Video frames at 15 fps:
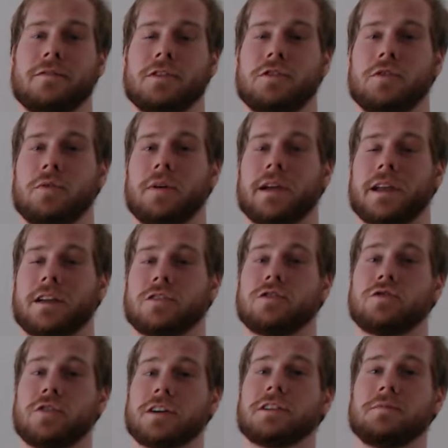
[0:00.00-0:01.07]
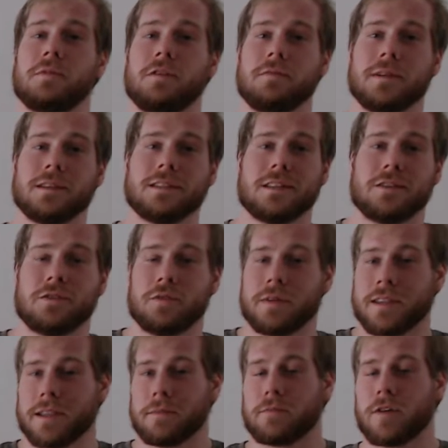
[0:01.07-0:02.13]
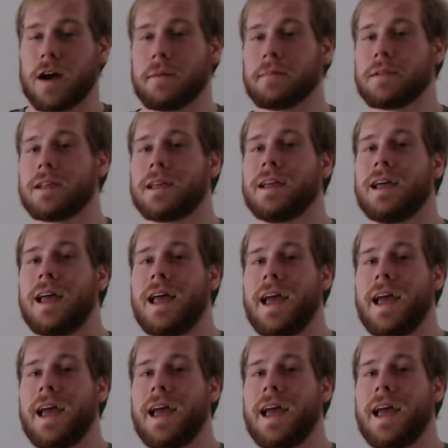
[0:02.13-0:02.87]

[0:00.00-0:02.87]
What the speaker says: doing strict movements and doing them properly.